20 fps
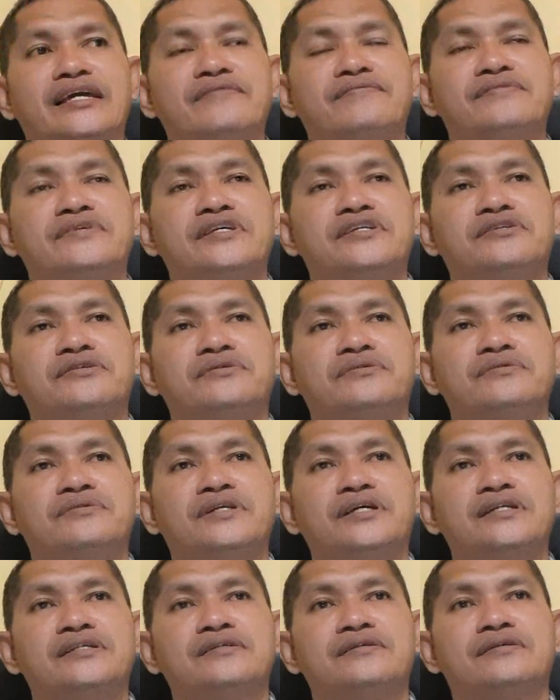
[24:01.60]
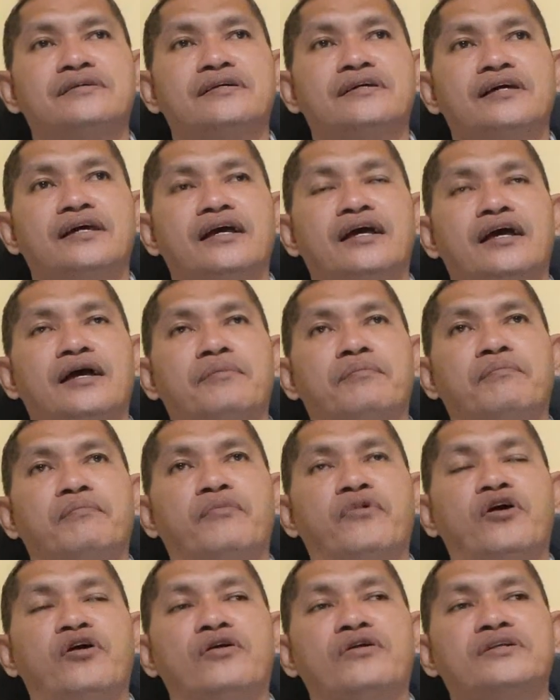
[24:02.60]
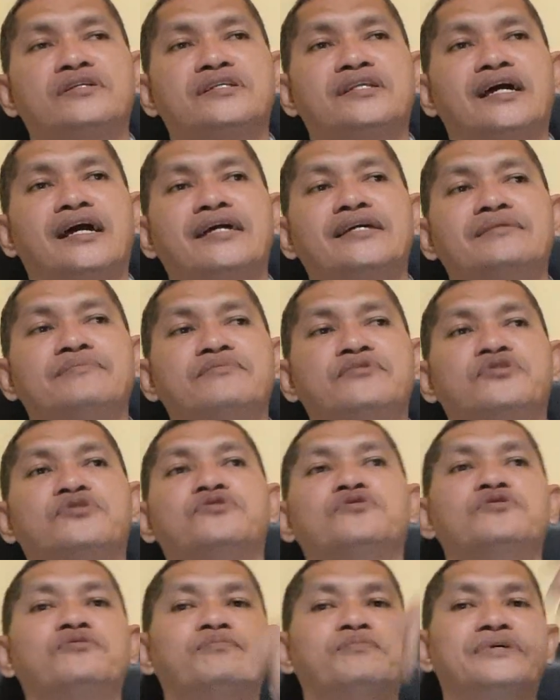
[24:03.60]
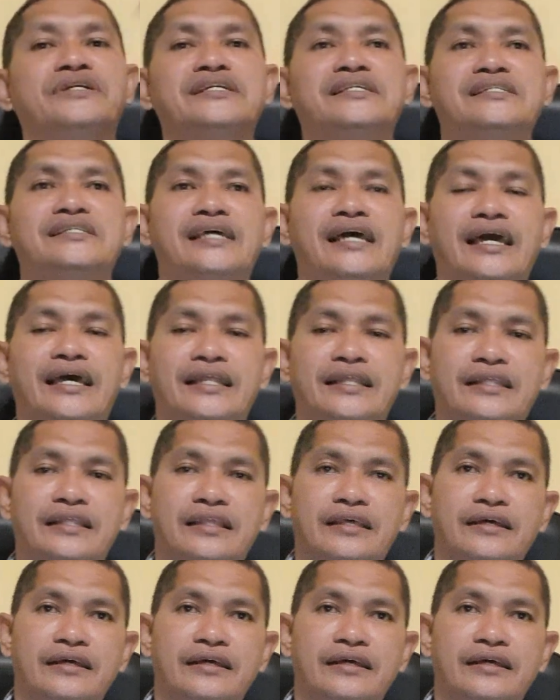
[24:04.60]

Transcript: gave the students more time to present